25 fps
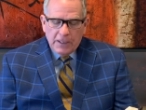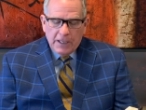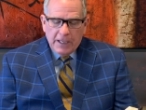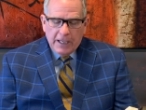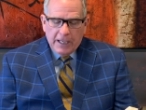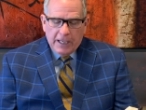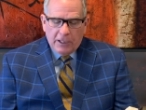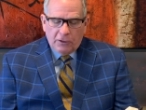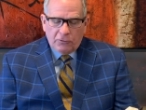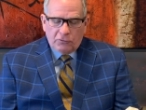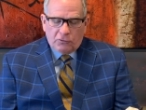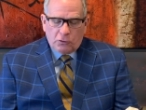
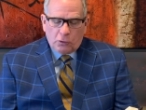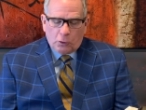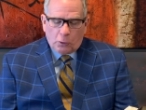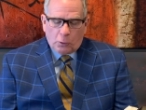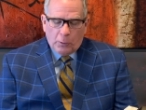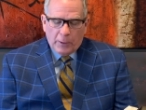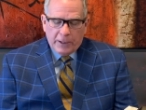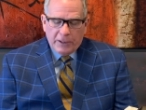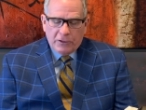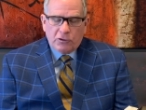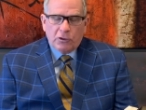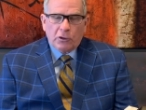his
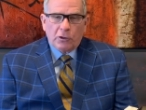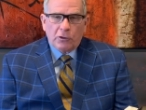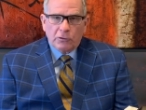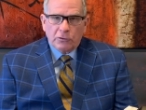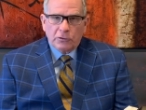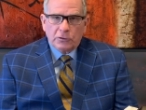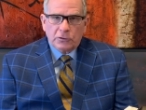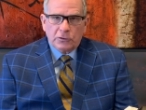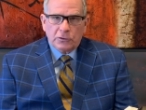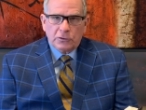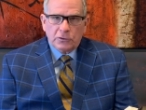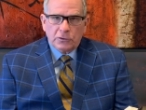
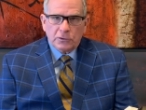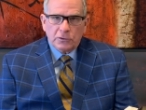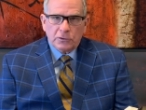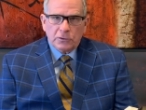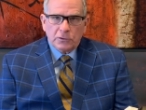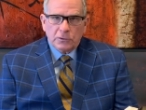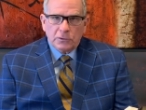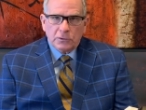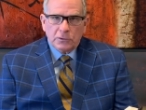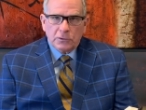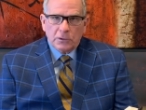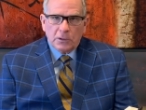creatures.
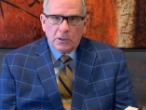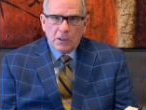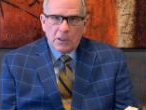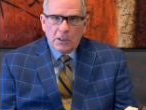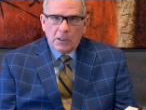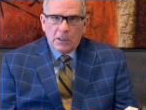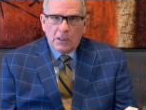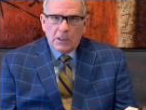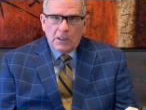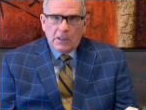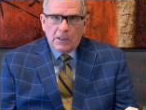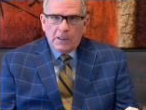
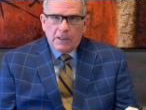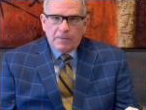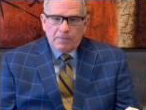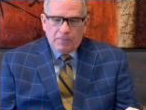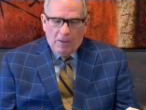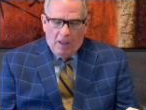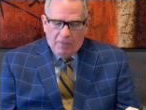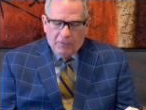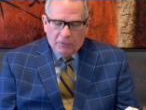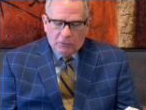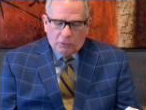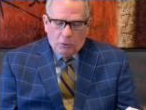
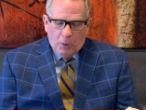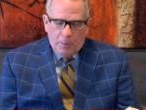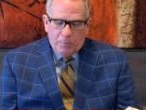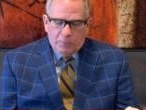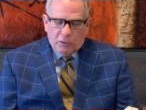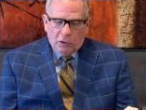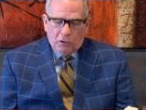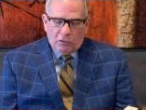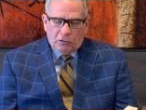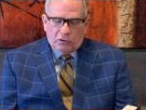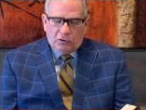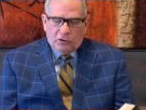Now, the
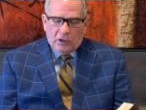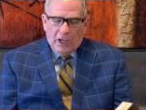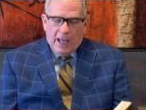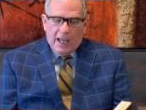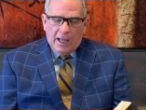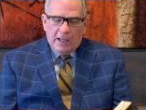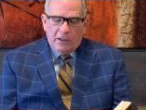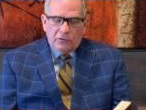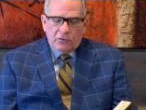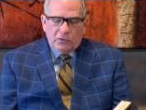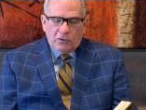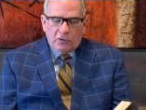scripture
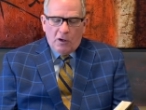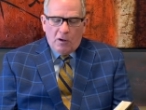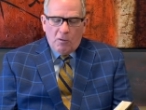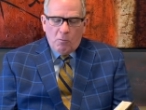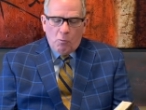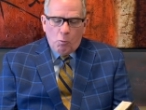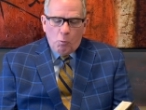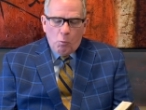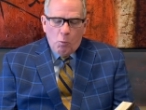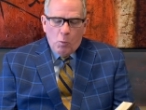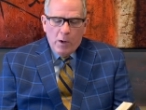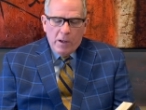says,
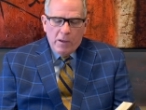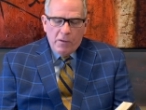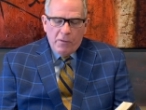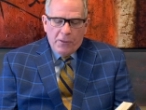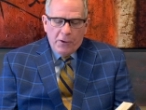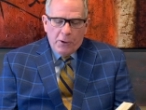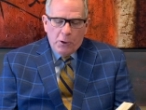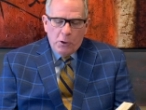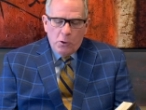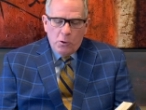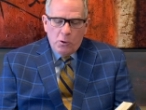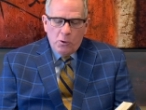
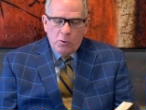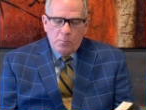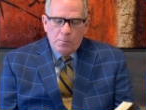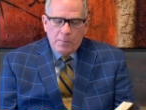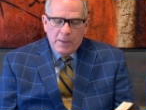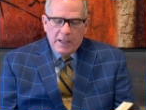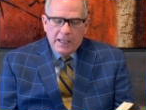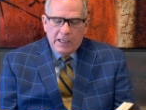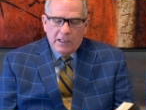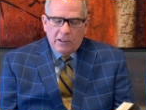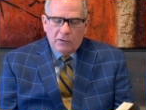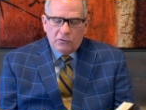with whom
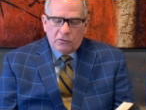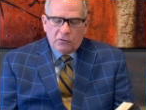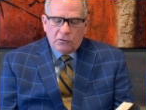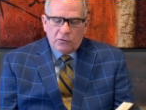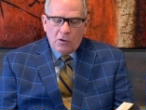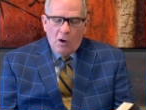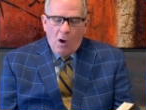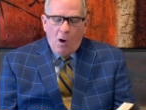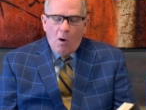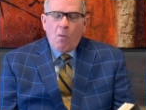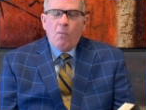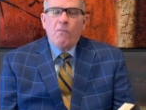is
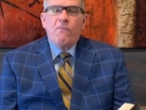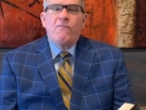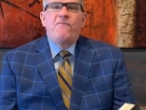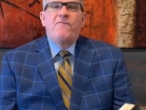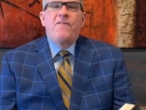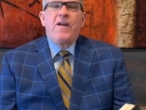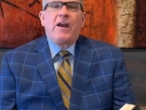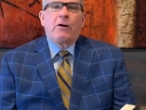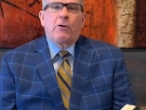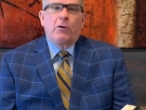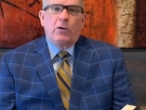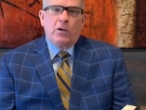no
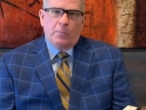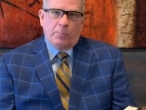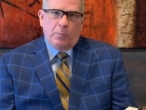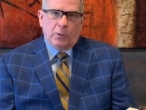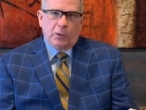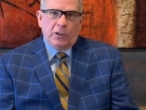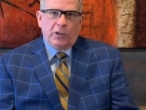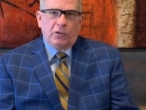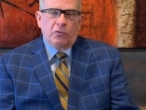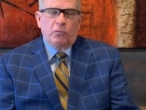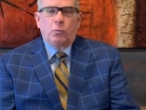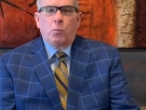
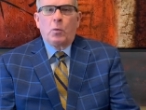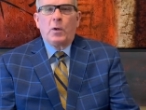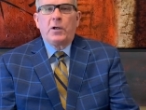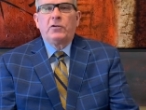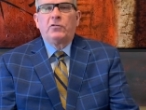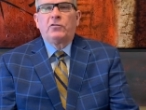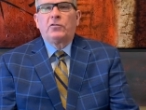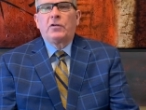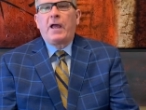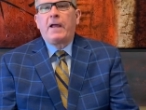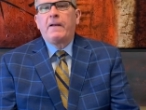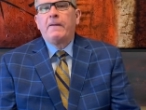variableness. What
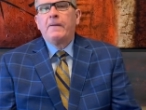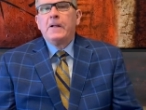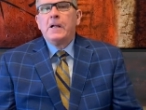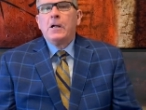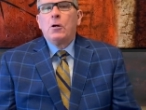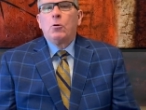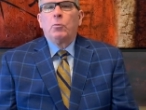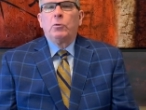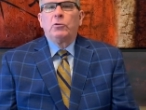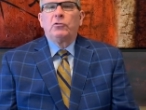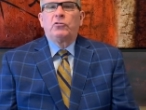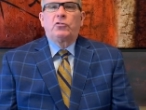is that?
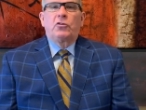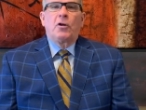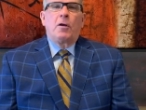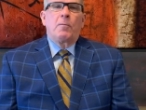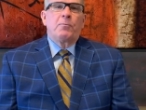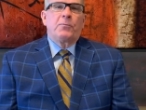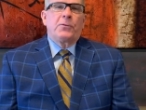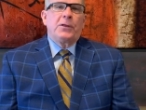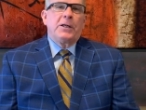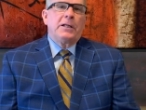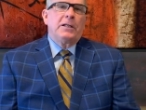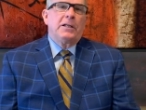When
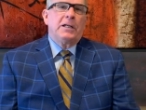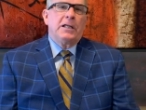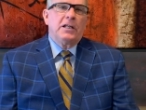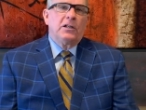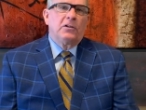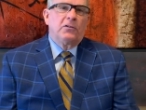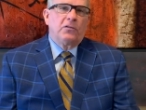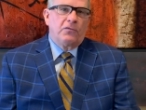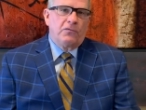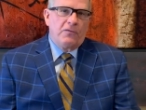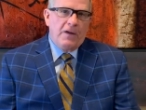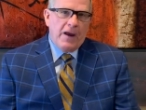something
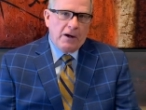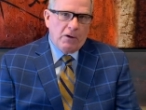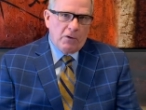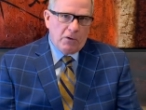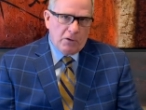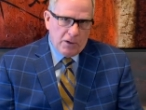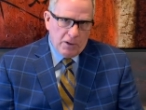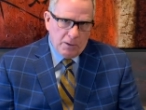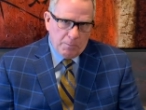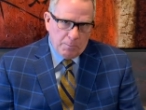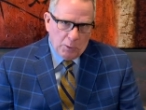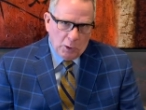is
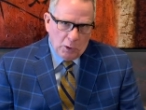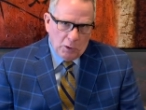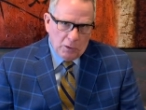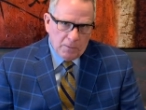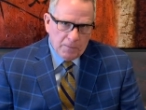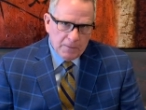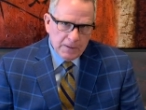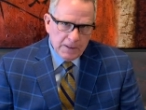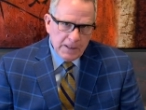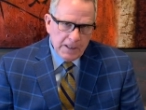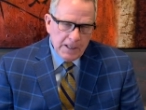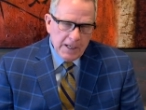variable,
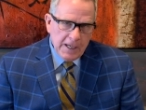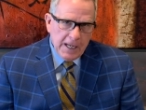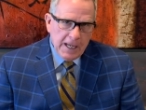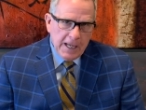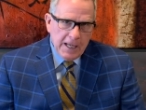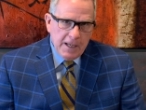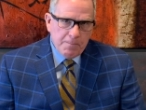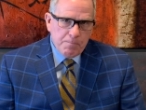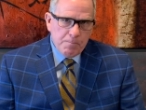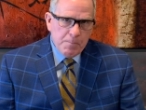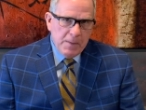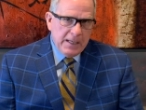
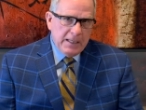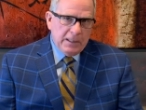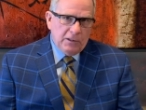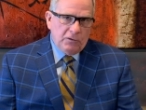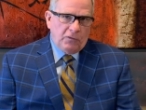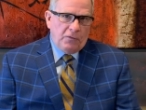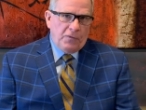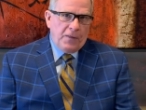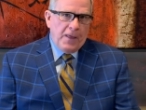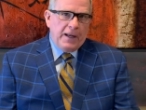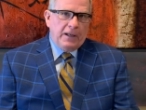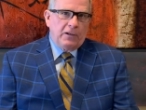it
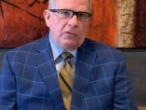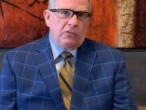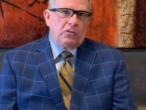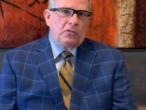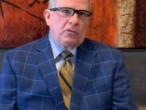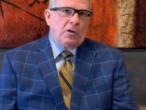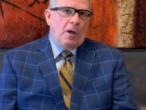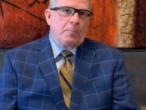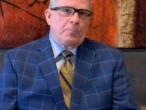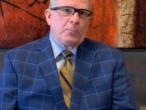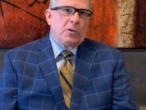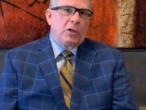means that it's
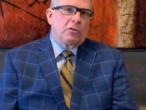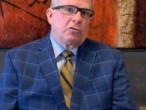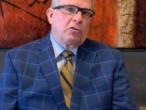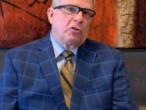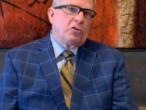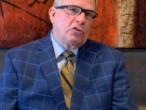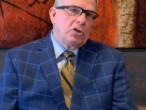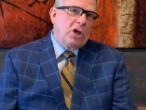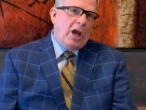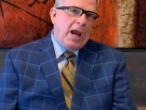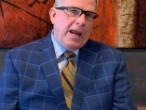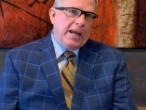subject to
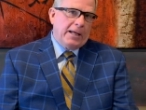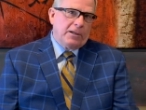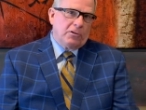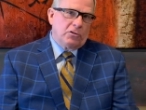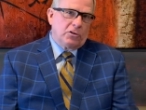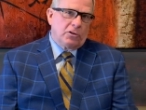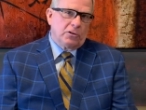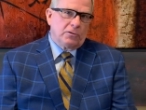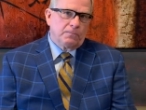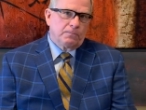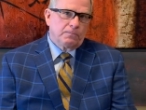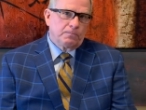
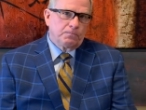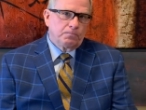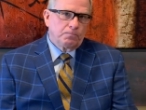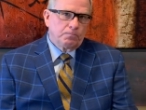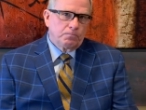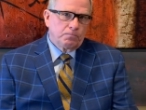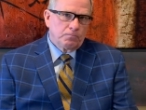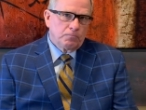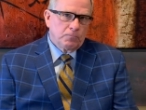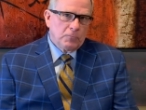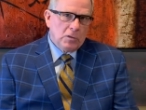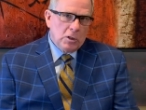change.
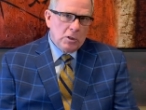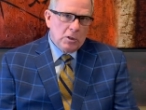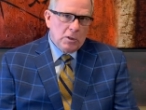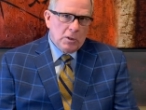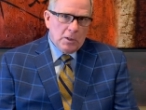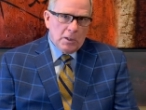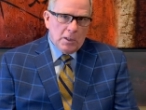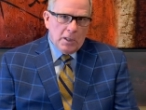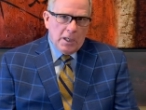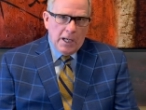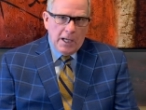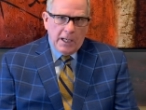
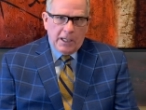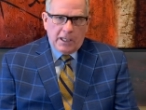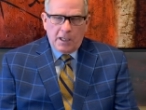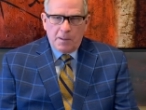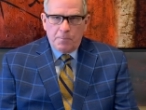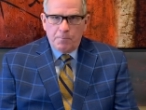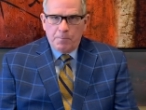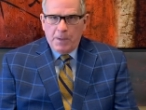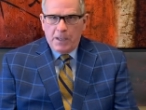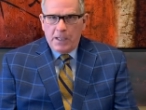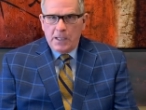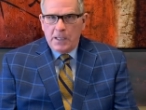It
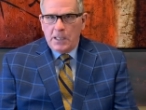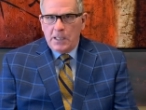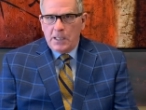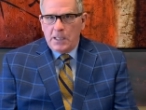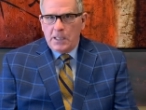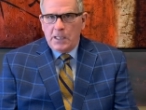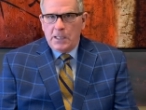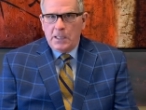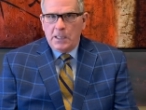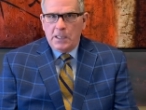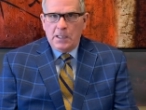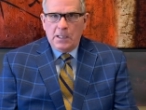can
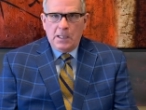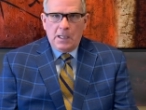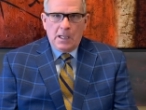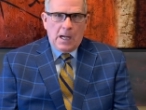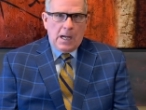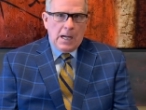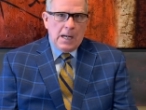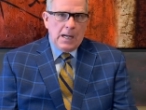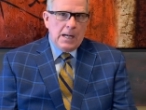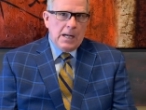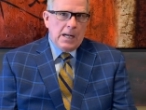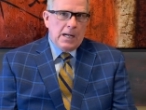be,
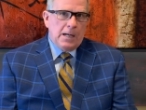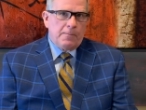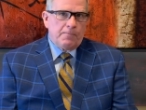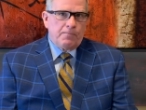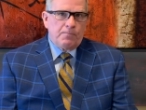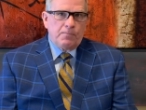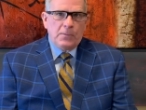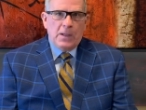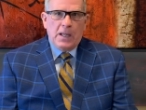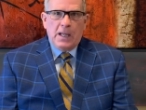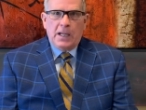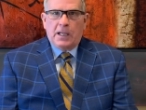
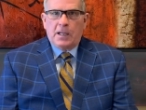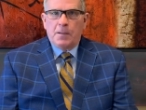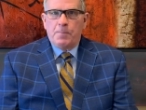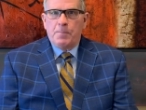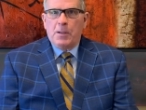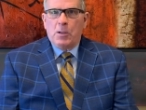um, it can